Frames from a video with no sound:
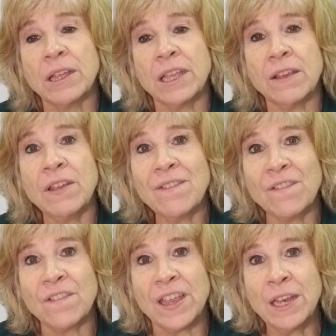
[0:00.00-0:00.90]
Giving
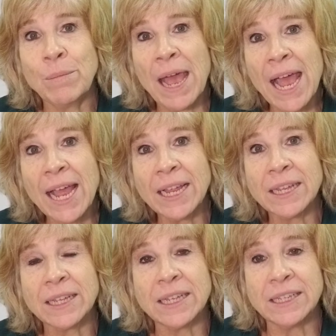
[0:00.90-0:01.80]
feedback
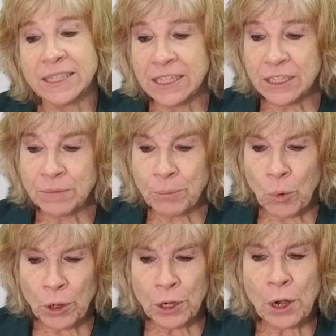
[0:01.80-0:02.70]
is an
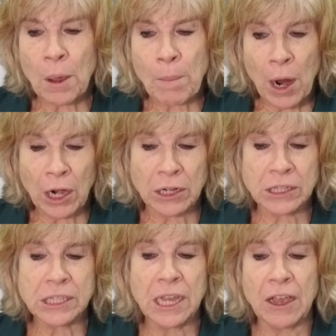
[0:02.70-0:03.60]
important
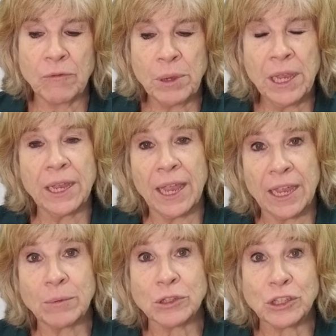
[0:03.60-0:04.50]
part of being
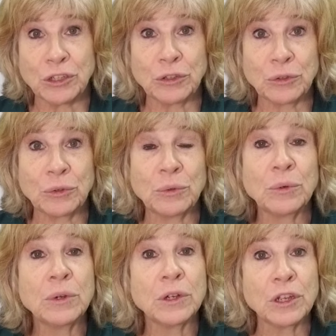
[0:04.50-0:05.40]
able to
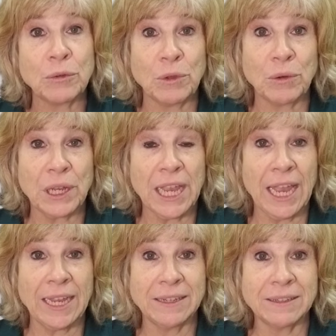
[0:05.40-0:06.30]

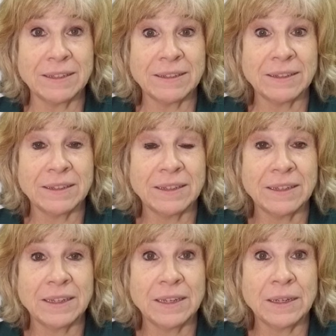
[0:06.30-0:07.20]
communicate.
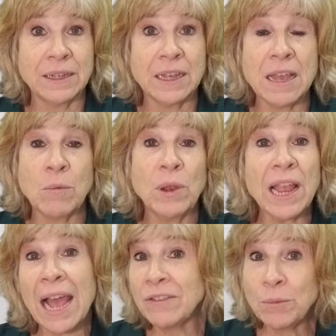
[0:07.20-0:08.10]
We
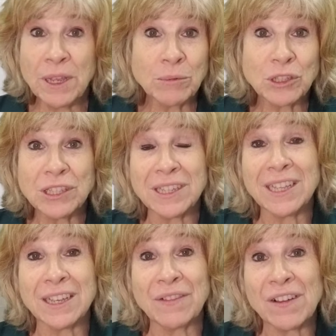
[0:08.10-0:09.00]
have to be able to
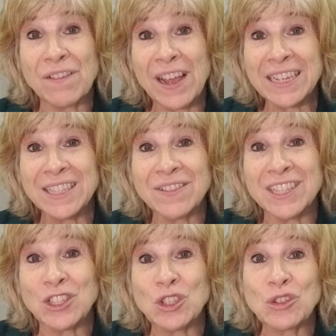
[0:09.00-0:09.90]
give effective,
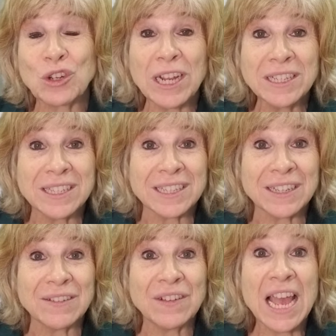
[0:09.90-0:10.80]

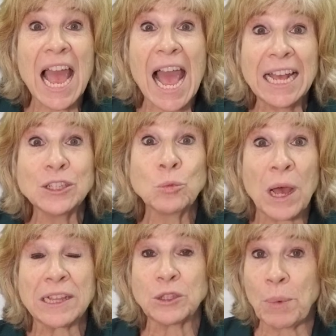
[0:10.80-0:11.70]
constructive, as
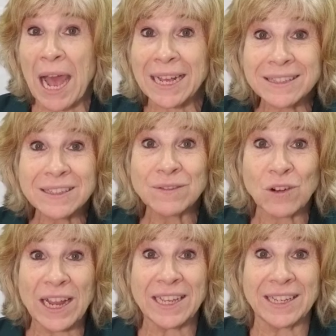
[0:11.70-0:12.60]
well as positive
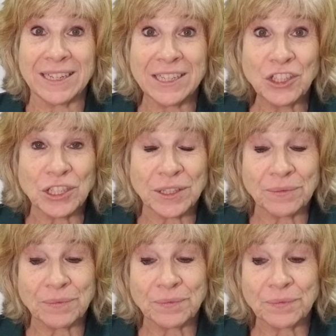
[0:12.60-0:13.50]
recognition.